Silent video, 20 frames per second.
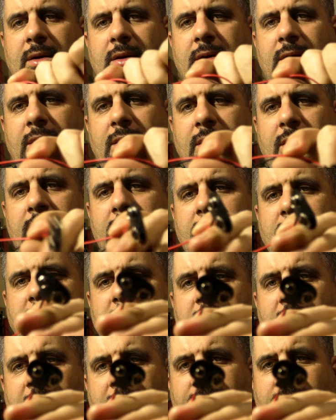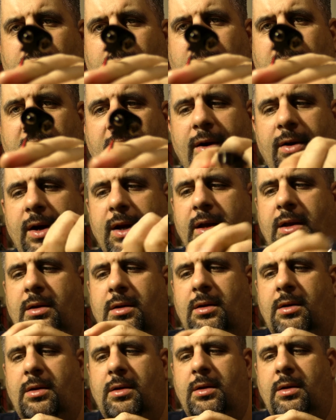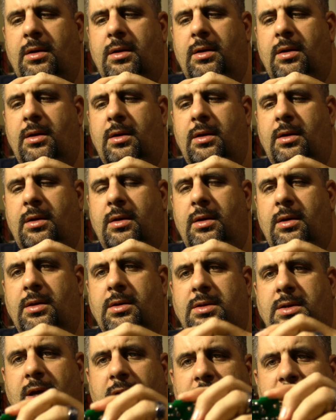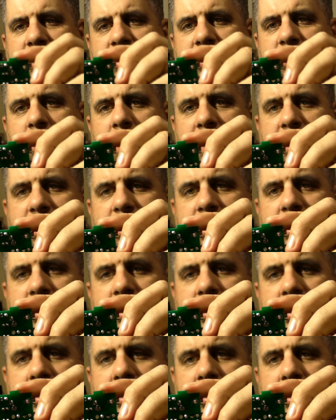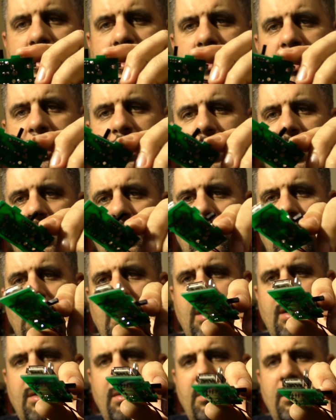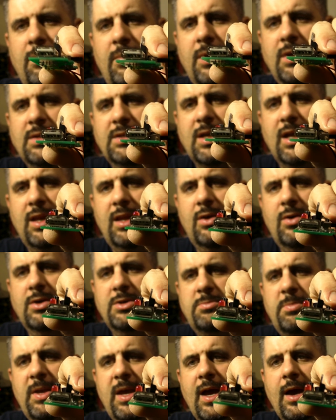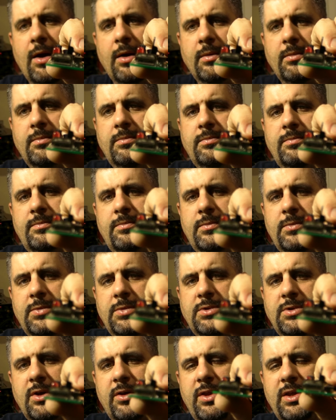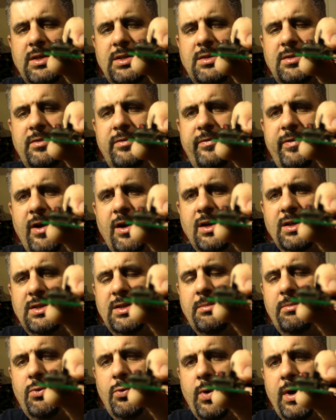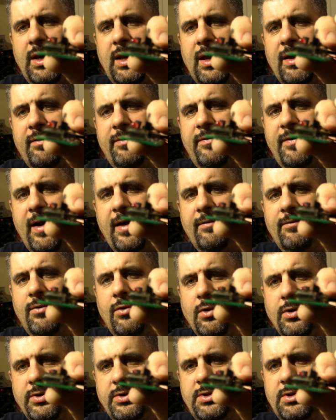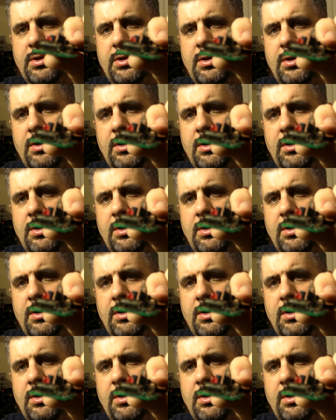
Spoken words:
It'll use a 9-volt battery. It's got a switch, but it's got a USB out. So this is a very simple way to get 5 volts.